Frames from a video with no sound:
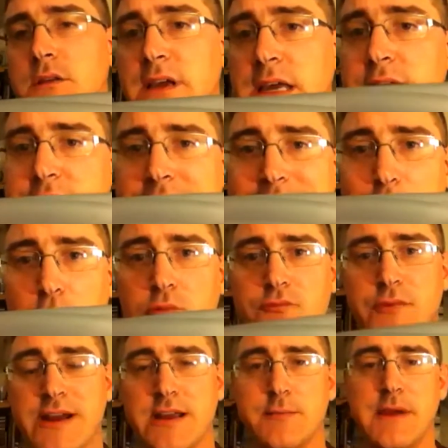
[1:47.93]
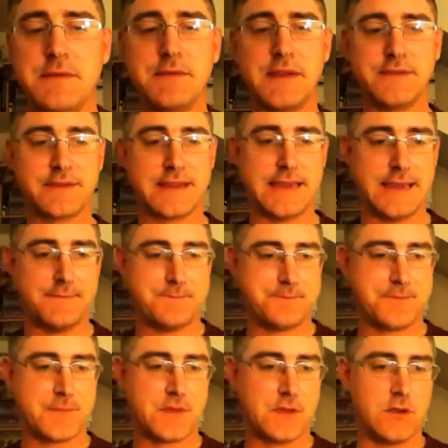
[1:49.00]
Thing is, I wouldn't recommend this kit
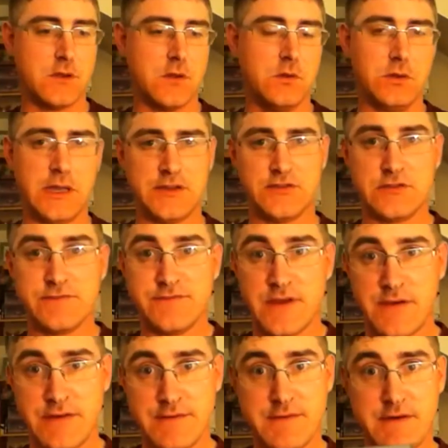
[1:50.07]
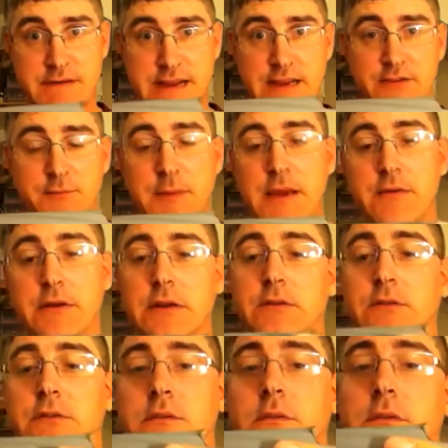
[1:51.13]
unless you're very, very
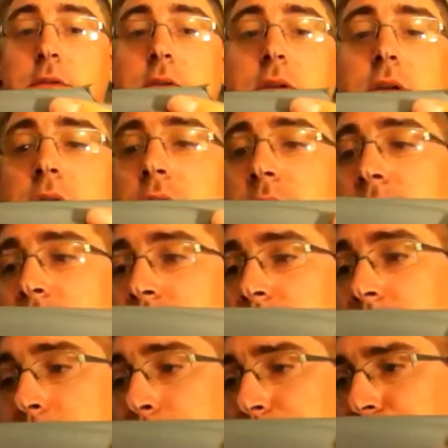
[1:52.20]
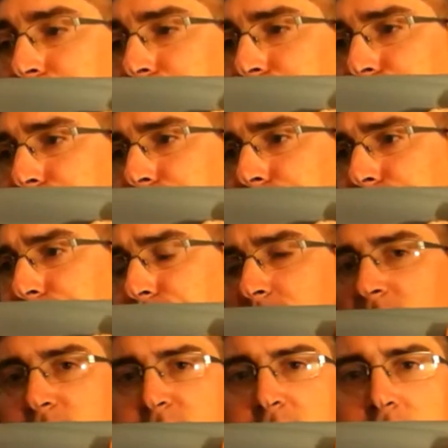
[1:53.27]
experienced. Uh,
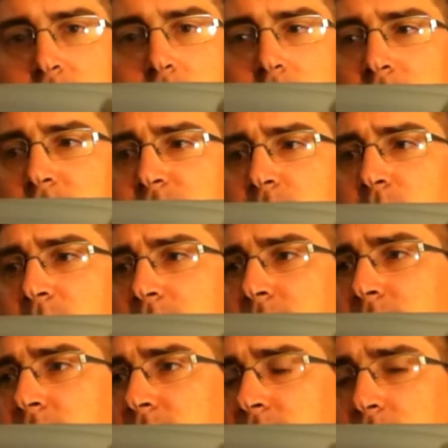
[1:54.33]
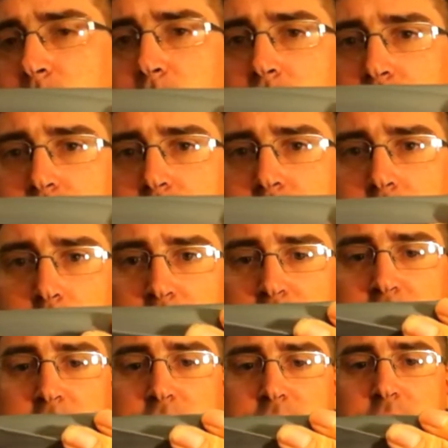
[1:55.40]
I say, like I said when I did the inbox review,
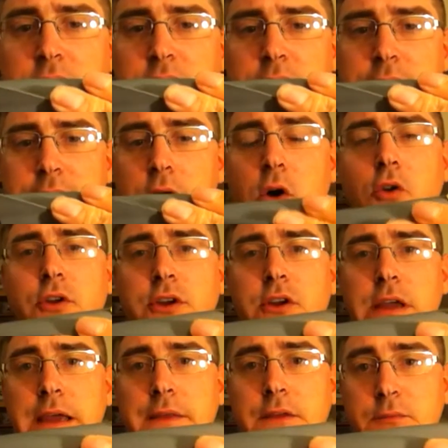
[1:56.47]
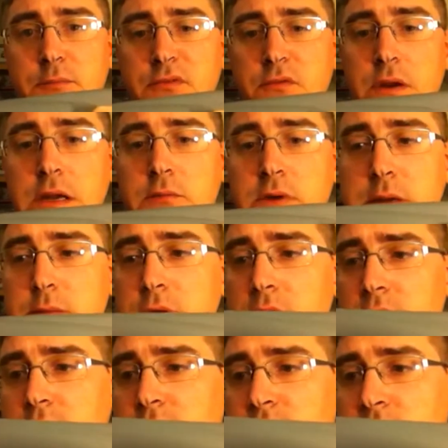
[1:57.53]
it is an older kit that's been being
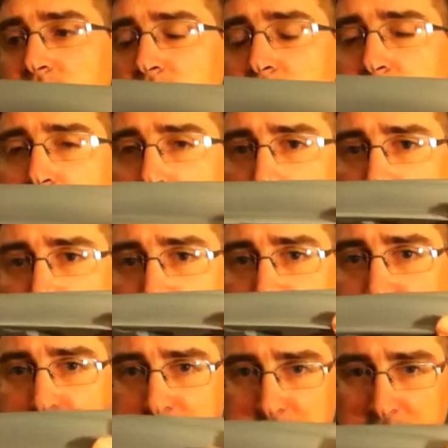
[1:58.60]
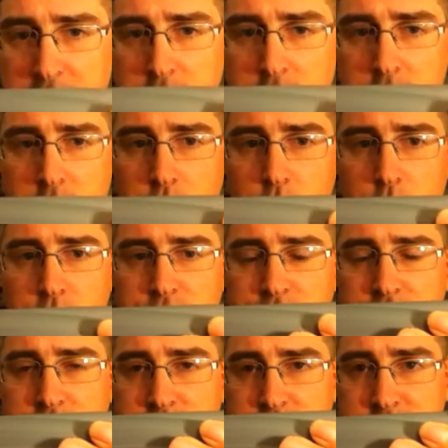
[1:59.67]
reboxed, but the fit
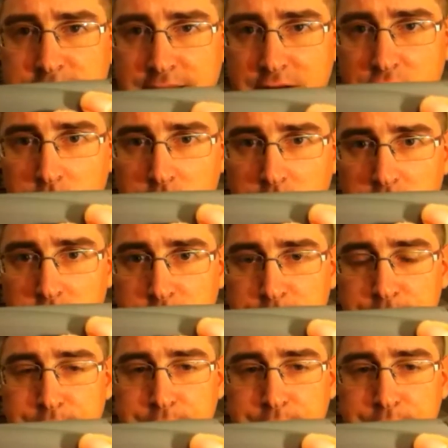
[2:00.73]
was terrible.